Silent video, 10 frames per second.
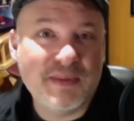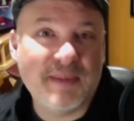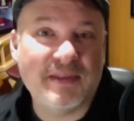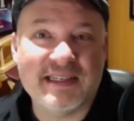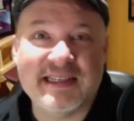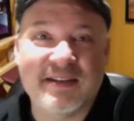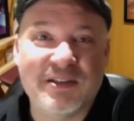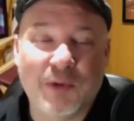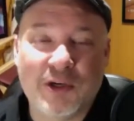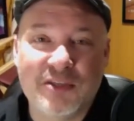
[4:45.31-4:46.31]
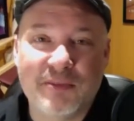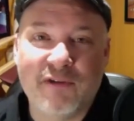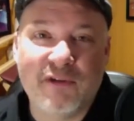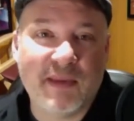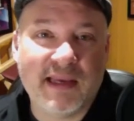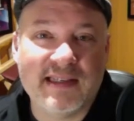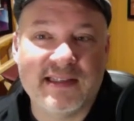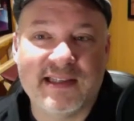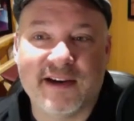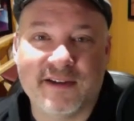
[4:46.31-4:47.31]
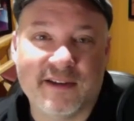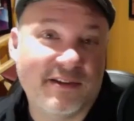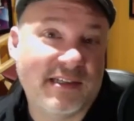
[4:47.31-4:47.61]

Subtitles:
People sit down to watch a movie because they're